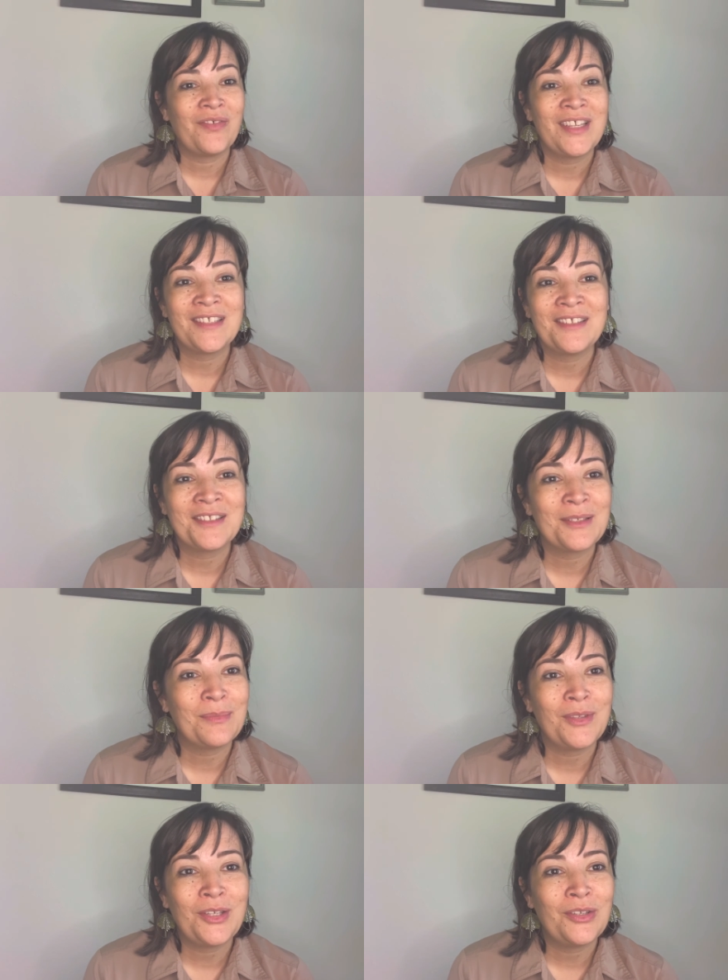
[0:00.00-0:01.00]
facing
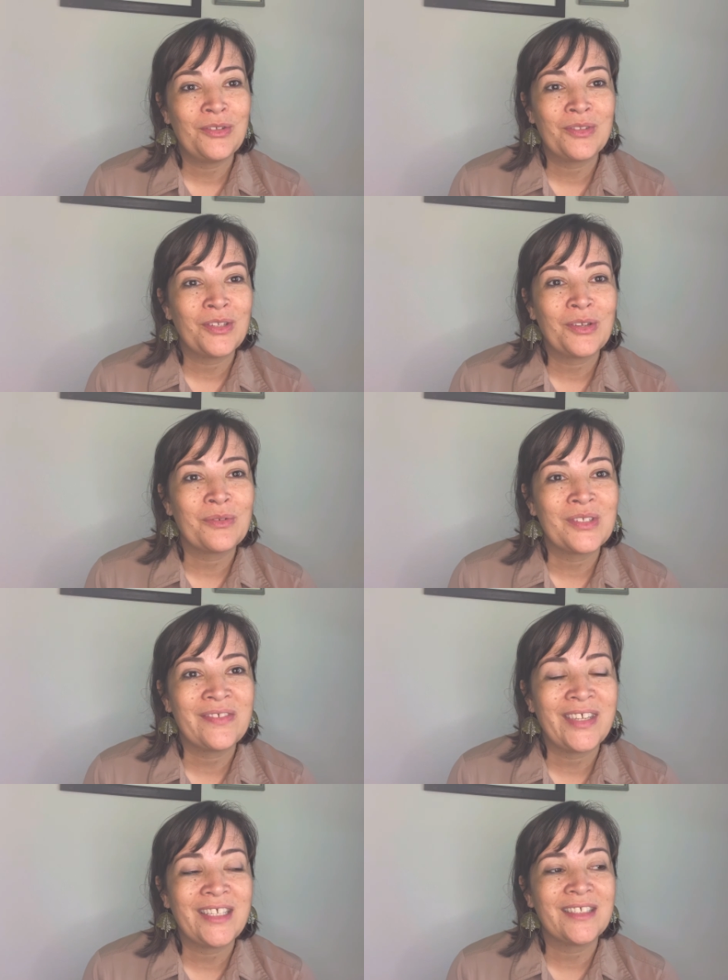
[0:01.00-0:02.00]
something new that no one's
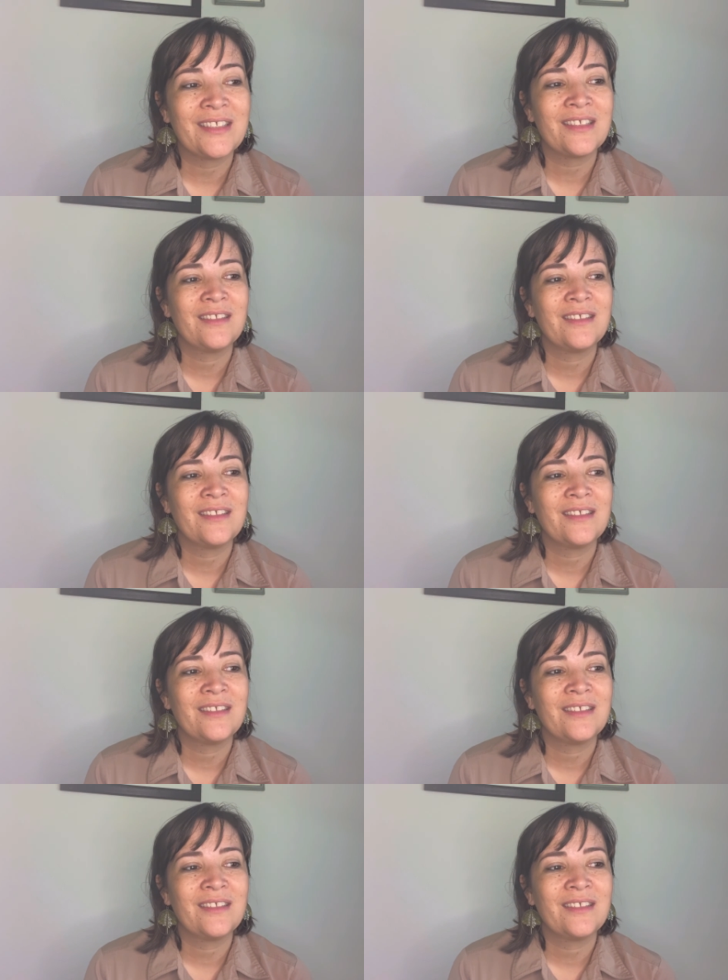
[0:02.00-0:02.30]
faced.